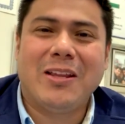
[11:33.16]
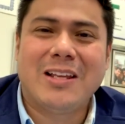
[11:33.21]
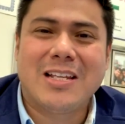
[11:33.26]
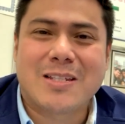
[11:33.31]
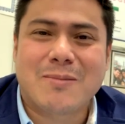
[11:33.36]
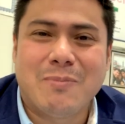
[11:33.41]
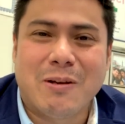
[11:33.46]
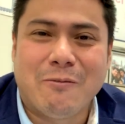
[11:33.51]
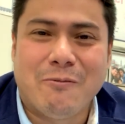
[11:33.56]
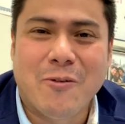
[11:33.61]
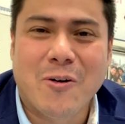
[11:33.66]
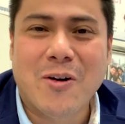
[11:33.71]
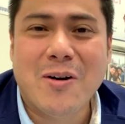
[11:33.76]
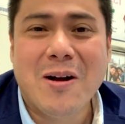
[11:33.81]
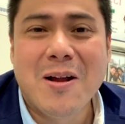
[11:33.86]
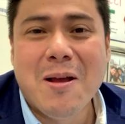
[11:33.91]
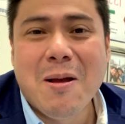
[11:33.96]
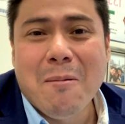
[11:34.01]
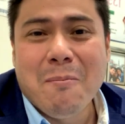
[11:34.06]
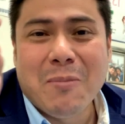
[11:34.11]
this before,
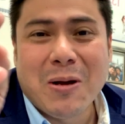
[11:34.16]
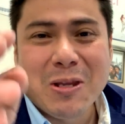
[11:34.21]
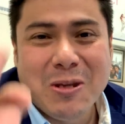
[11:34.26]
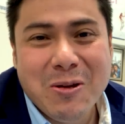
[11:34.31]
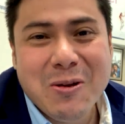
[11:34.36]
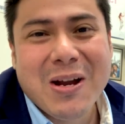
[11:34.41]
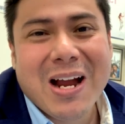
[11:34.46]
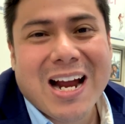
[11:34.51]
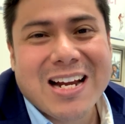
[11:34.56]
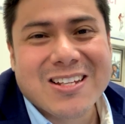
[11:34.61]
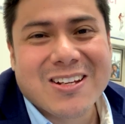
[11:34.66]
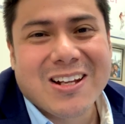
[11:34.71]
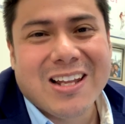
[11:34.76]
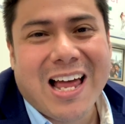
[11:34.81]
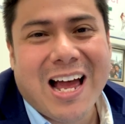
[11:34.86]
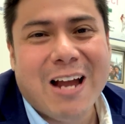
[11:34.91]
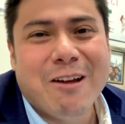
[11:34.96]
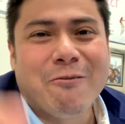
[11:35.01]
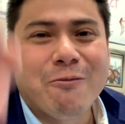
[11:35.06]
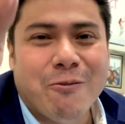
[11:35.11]
but you guys are
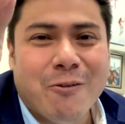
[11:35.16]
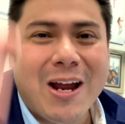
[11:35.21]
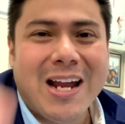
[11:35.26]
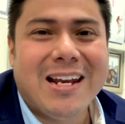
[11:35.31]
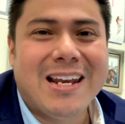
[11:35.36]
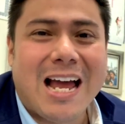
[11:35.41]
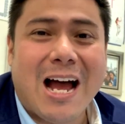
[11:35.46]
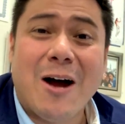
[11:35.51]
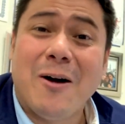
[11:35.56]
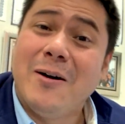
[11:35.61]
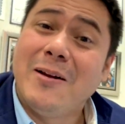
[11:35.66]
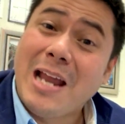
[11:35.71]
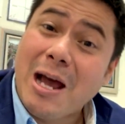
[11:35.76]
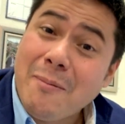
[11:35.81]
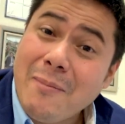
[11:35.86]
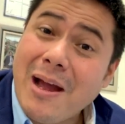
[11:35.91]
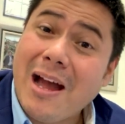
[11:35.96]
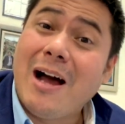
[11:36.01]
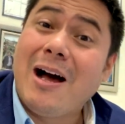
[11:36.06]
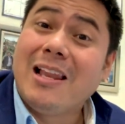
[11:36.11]
live right now and
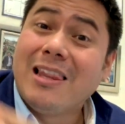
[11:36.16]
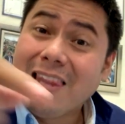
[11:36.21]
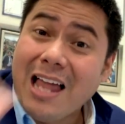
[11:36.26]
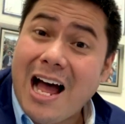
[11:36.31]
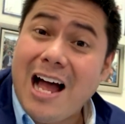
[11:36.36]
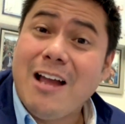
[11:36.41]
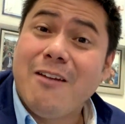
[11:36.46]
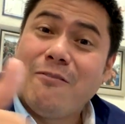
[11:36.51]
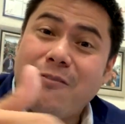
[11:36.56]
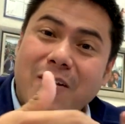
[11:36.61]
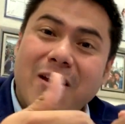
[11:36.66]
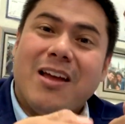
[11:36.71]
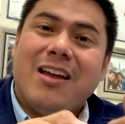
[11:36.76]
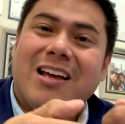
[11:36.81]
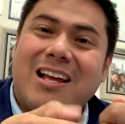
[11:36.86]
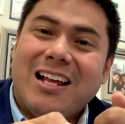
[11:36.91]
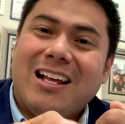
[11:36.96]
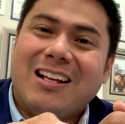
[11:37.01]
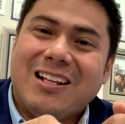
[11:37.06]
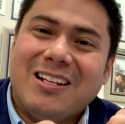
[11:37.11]
I'm live
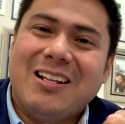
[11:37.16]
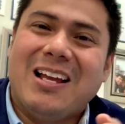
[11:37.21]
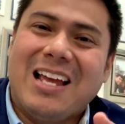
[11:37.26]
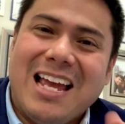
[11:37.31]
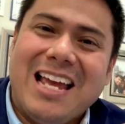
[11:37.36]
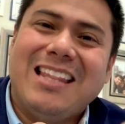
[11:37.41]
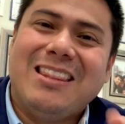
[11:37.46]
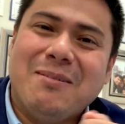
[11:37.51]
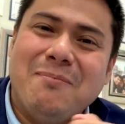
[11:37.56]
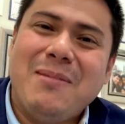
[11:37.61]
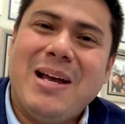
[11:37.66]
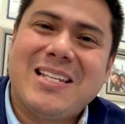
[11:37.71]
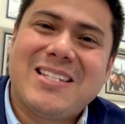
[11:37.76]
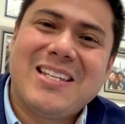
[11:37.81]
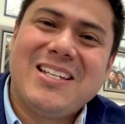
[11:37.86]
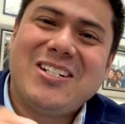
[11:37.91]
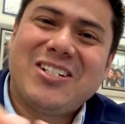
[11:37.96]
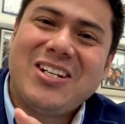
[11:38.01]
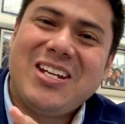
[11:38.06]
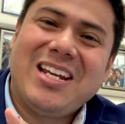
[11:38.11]
in the
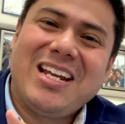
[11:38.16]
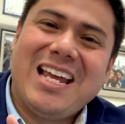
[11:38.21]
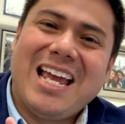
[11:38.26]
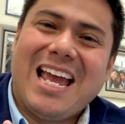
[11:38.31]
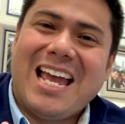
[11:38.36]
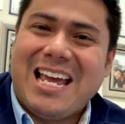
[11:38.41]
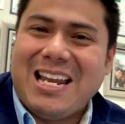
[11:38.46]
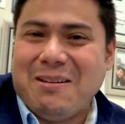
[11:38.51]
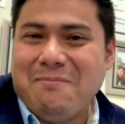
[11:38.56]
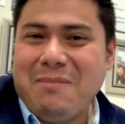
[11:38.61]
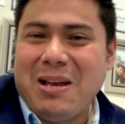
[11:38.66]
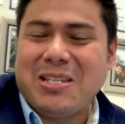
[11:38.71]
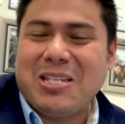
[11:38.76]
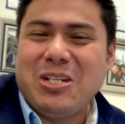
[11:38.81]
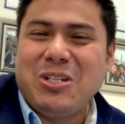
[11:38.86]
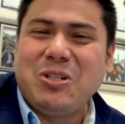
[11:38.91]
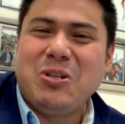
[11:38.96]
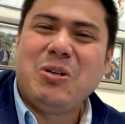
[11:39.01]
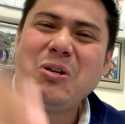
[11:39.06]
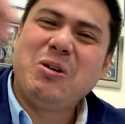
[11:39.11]
messaging and
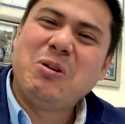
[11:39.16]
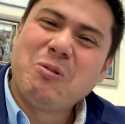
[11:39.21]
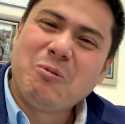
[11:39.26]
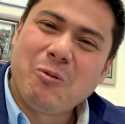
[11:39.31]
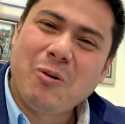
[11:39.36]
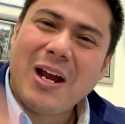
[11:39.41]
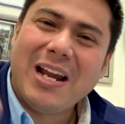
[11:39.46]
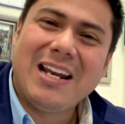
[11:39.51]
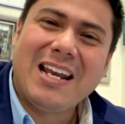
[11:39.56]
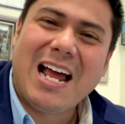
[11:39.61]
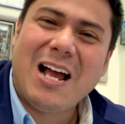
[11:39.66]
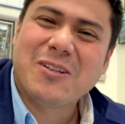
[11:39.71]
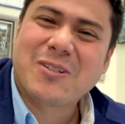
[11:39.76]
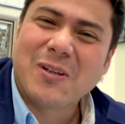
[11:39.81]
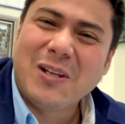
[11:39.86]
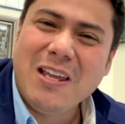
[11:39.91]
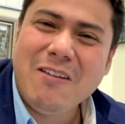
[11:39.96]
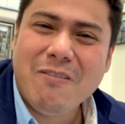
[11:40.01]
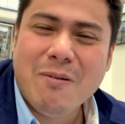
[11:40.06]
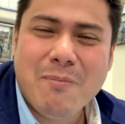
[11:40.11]
messaging you right now. So
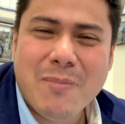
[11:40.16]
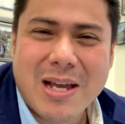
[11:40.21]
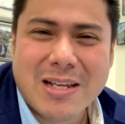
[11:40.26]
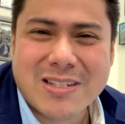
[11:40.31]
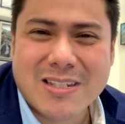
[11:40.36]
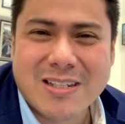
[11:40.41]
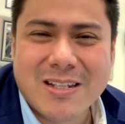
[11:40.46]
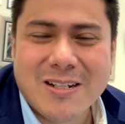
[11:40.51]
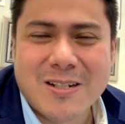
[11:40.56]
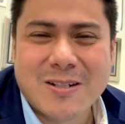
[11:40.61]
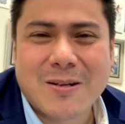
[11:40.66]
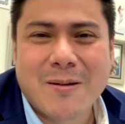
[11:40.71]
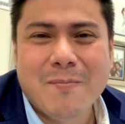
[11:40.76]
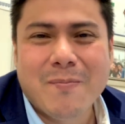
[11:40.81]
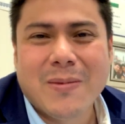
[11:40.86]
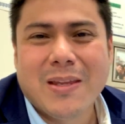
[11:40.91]
leave a message.